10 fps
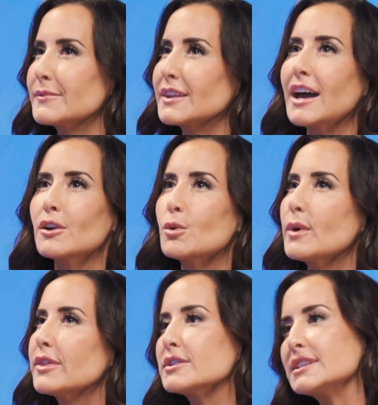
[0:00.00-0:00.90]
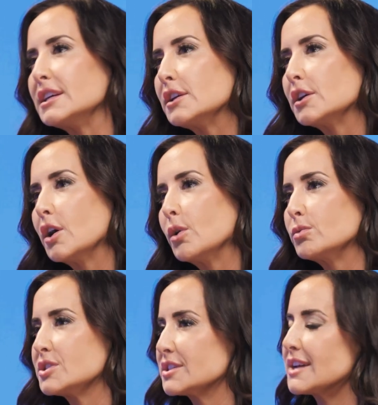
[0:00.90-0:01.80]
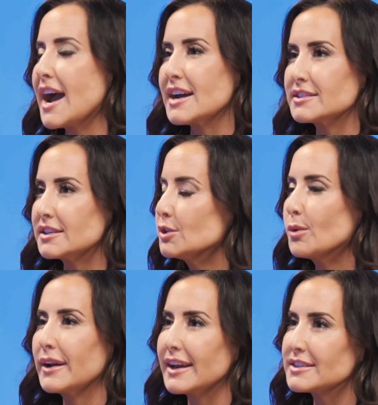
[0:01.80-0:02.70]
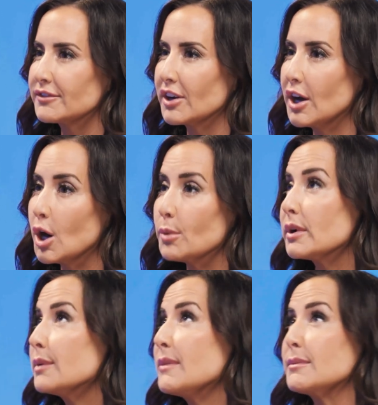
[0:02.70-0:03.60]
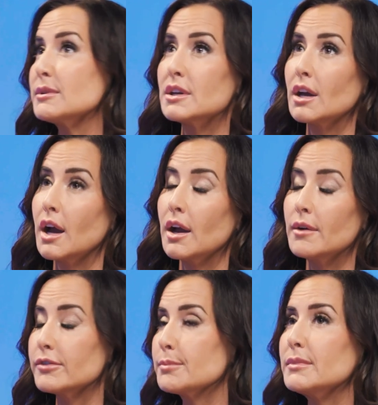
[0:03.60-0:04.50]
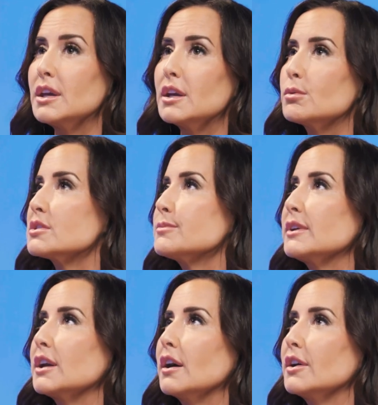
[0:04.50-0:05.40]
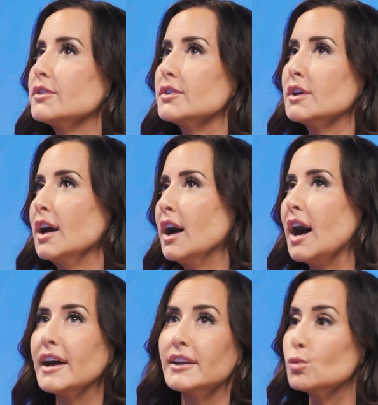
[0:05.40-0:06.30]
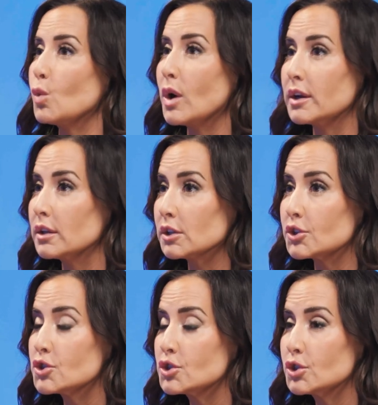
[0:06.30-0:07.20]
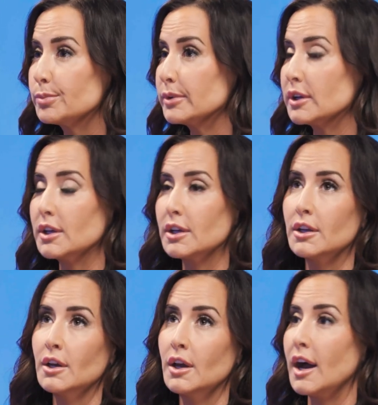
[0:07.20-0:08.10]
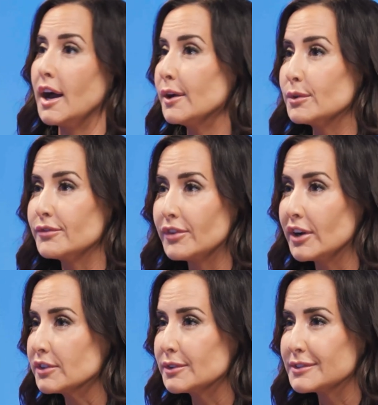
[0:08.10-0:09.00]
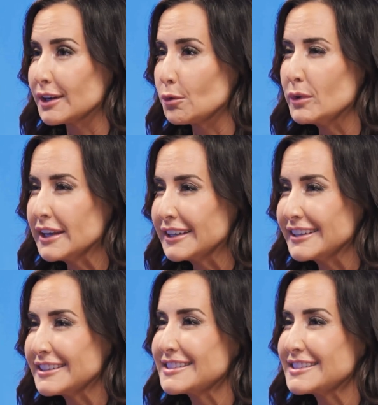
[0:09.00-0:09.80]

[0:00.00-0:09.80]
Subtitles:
I don't know whether it's ego, just ask. You don't want to ask for help. And maybe for me, it was because I didn't want to look stupid. It felt it was like weakness.